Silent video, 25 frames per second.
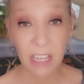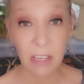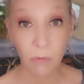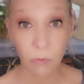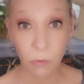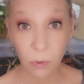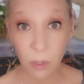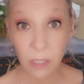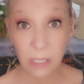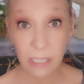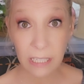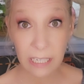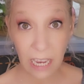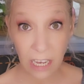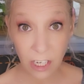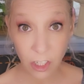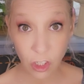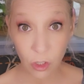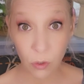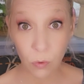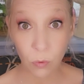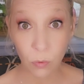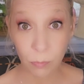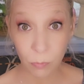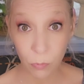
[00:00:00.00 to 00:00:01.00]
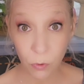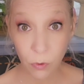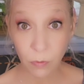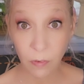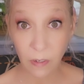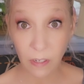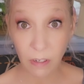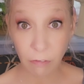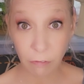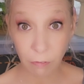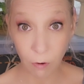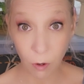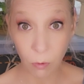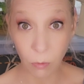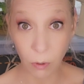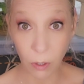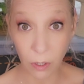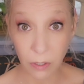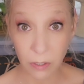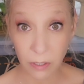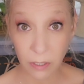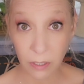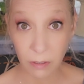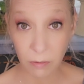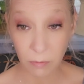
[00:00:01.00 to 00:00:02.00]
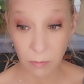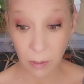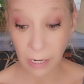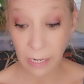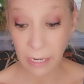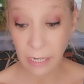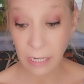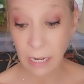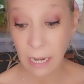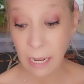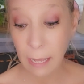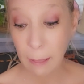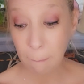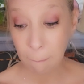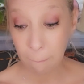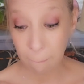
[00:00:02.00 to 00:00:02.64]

really got you moving forward, right?